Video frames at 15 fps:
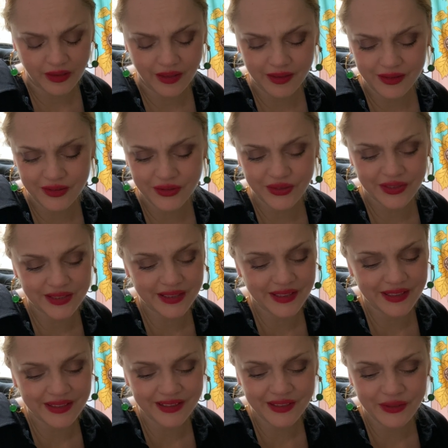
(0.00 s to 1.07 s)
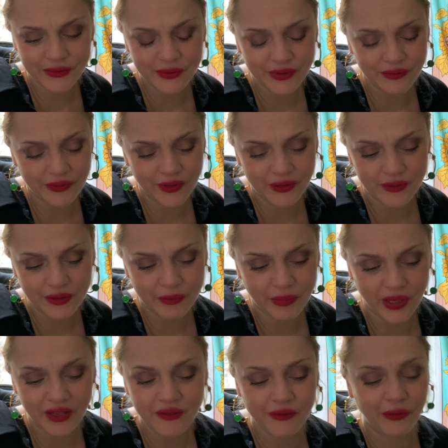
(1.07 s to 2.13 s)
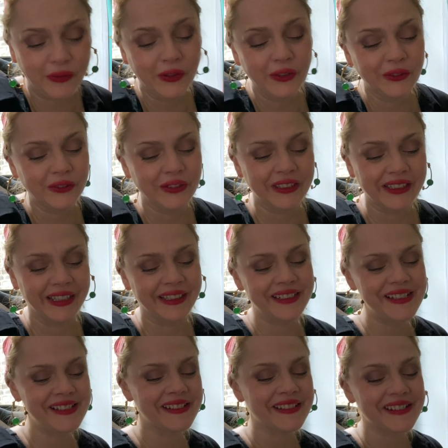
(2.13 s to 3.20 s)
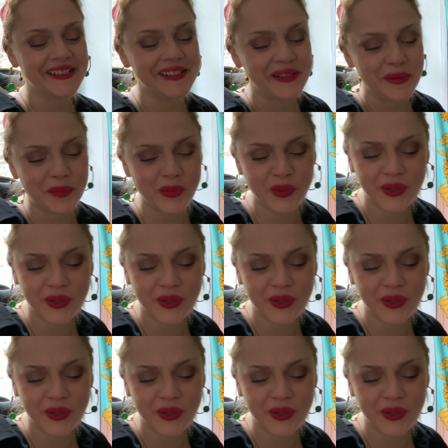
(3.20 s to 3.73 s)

I can just see that this was a very painful relationship.